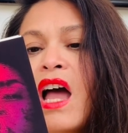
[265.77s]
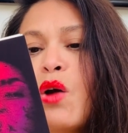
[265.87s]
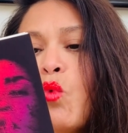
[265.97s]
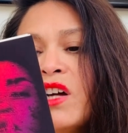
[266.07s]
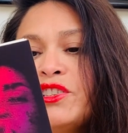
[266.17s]
I
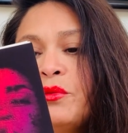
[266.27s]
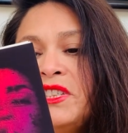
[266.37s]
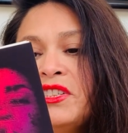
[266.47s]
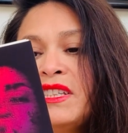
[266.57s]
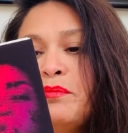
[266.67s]
want to
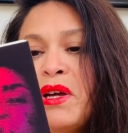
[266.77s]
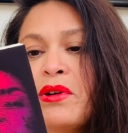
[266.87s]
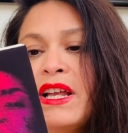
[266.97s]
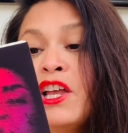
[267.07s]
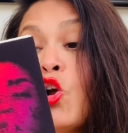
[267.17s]
reach a
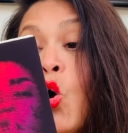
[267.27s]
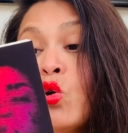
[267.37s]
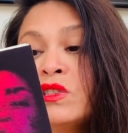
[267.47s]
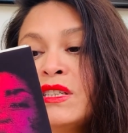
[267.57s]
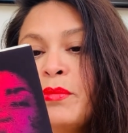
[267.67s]
spirit, an
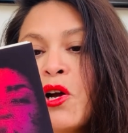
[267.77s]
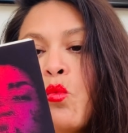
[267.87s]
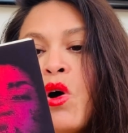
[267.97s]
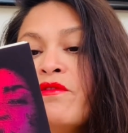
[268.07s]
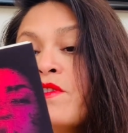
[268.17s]
old
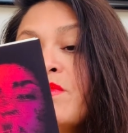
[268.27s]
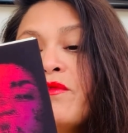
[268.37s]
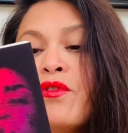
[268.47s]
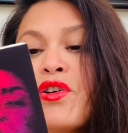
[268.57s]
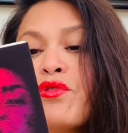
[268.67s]
spirit, one from
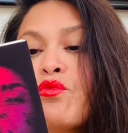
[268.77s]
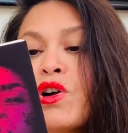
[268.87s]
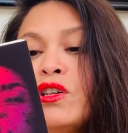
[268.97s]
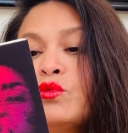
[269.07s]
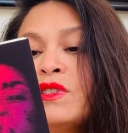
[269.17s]
before the
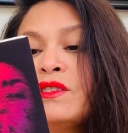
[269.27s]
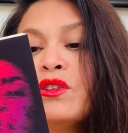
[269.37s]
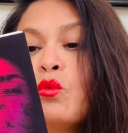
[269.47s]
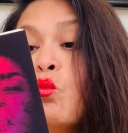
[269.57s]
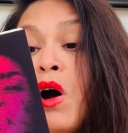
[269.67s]
world was
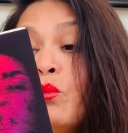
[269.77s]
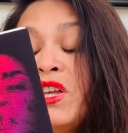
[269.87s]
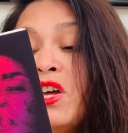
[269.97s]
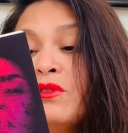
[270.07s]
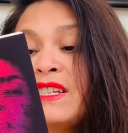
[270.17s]
what
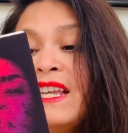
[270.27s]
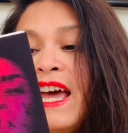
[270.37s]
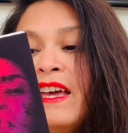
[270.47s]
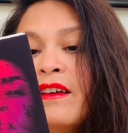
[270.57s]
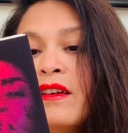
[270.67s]
we know
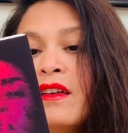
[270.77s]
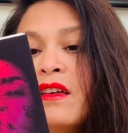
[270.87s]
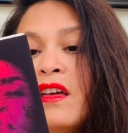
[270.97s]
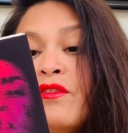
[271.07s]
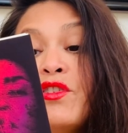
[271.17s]
today.
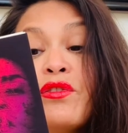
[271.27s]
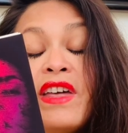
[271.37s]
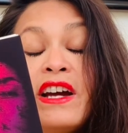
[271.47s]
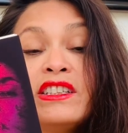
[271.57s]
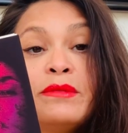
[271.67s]
If you're
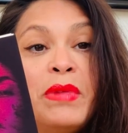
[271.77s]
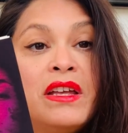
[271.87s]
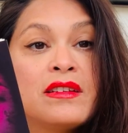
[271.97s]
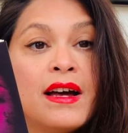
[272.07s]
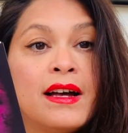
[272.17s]
there,
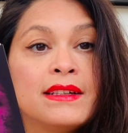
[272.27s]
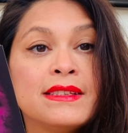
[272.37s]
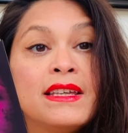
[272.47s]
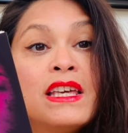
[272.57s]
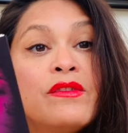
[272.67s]
speak to
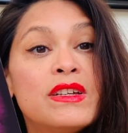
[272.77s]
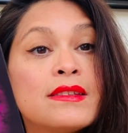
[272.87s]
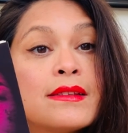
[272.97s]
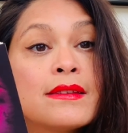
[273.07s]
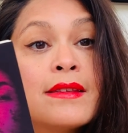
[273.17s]
us. Give
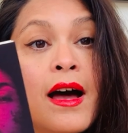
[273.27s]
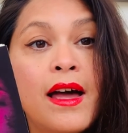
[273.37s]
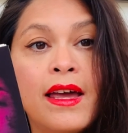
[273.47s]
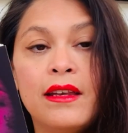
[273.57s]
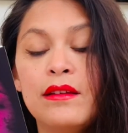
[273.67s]
us a
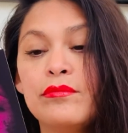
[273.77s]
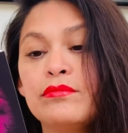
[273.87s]
sign.